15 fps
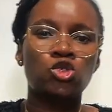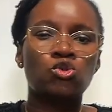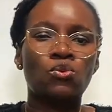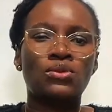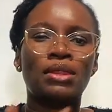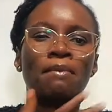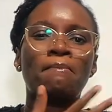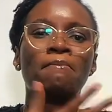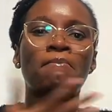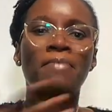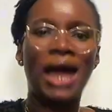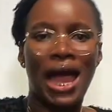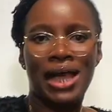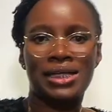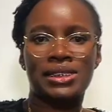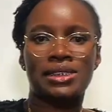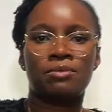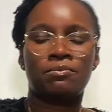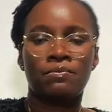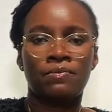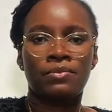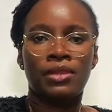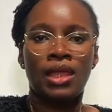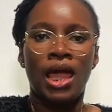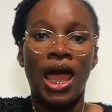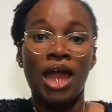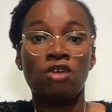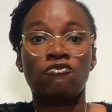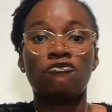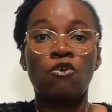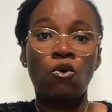to the max. And of